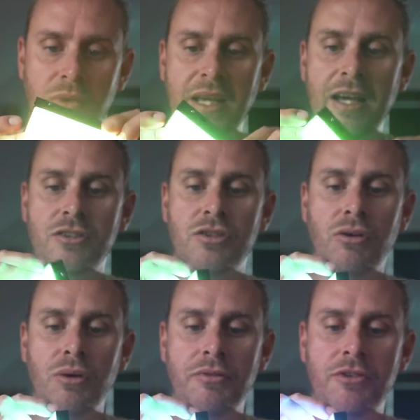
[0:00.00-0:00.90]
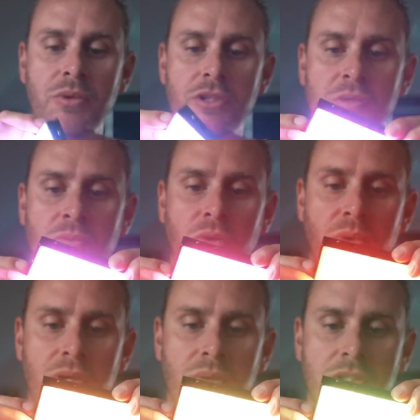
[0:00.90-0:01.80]
We again scroll through with a
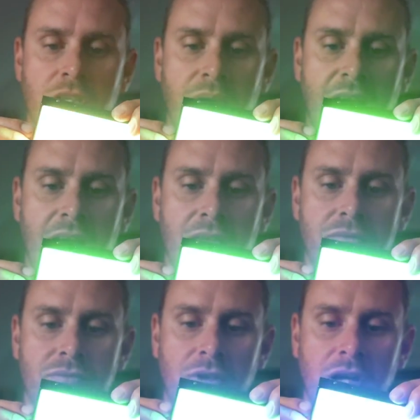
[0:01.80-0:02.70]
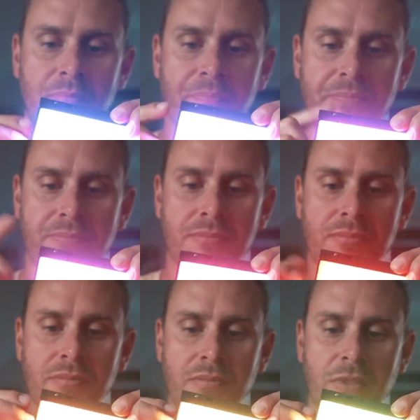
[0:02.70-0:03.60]
small wheel, so we have
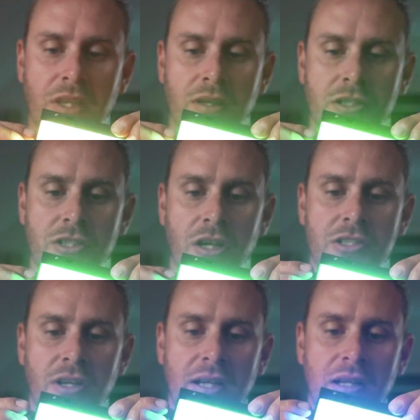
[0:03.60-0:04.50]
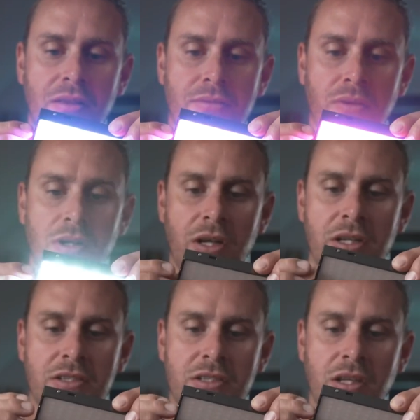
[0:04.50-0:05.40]
cycling through
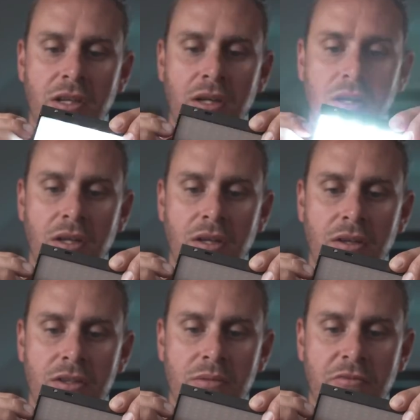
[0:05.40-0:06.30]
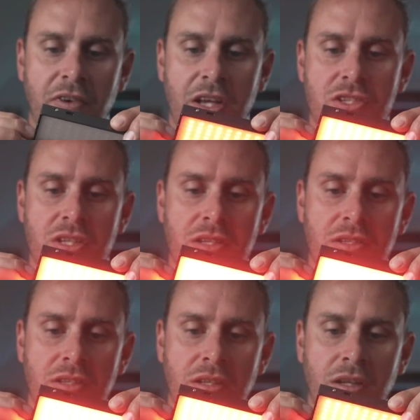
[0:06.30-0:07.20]
lights, some
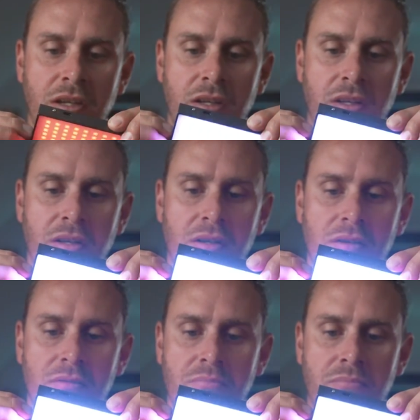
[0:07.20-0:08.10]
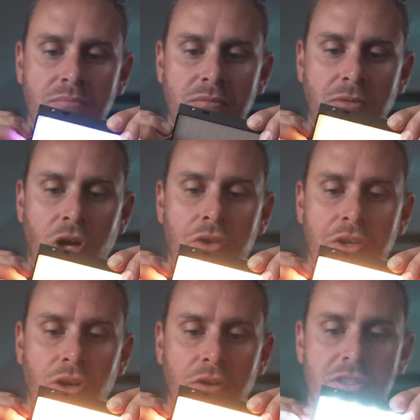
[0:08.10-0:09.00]
flashes,
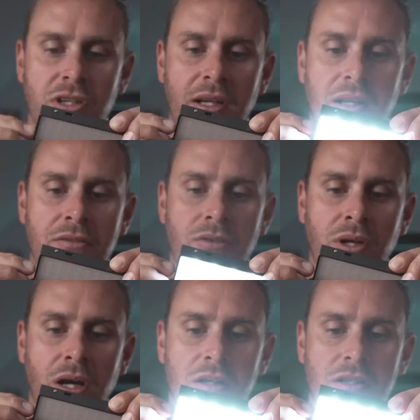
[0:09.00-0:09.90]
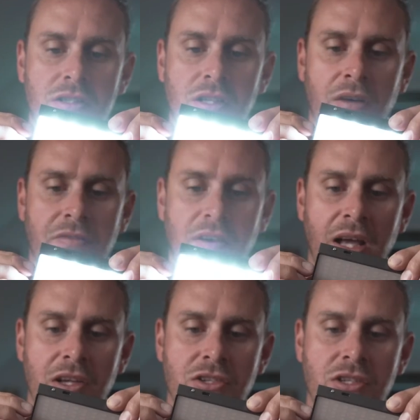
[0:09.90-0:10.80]
on and off cycling through colors, a
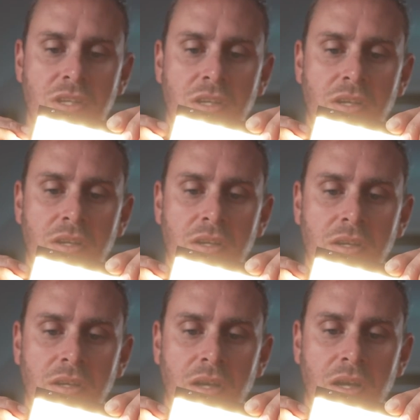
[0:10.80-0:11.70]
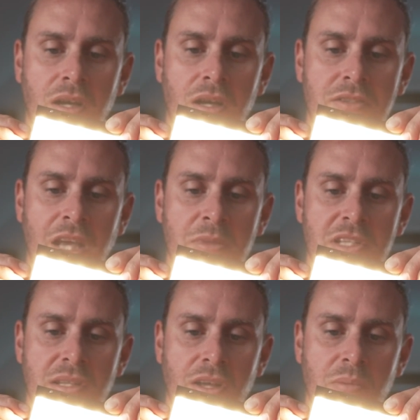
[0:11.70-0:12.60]
flash, a
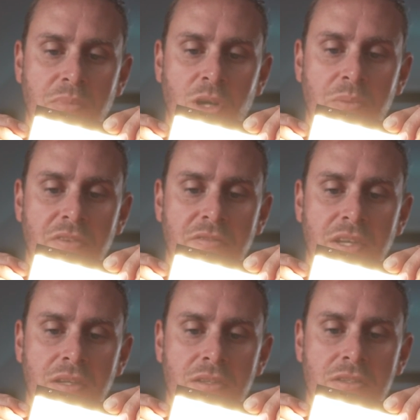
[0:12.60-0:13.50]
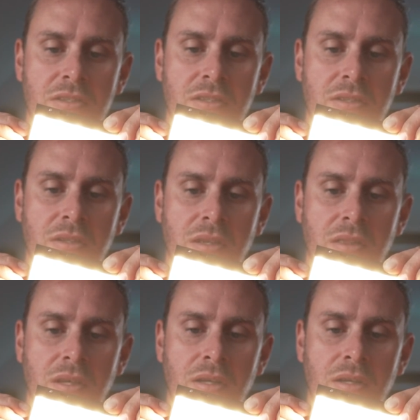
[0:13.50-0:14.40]
damaged light bulb that flickers, I
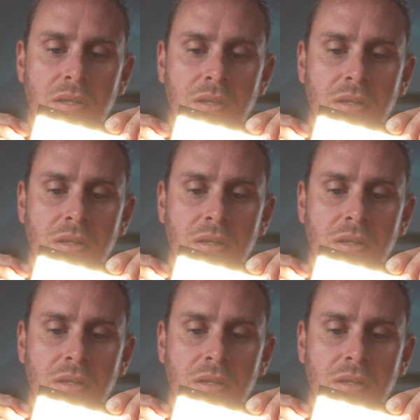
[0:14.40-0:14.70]
think.